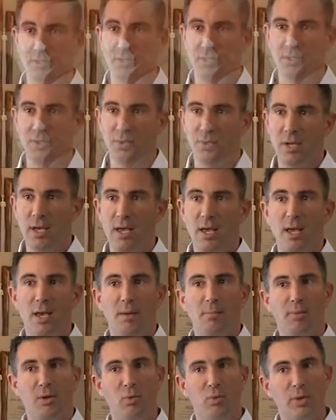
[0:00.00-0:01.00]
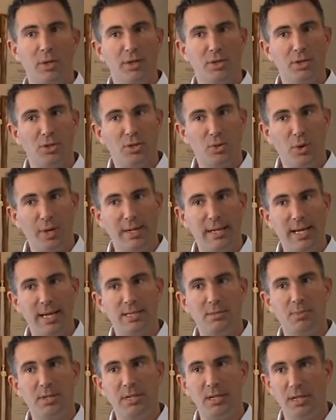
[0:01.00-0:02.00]
too. But when a joint
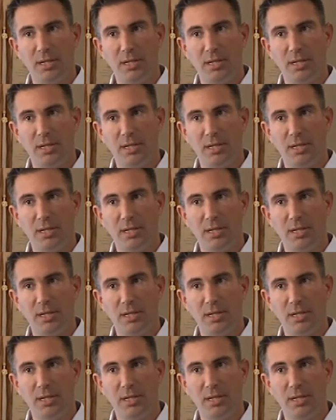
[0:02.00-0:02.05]
has been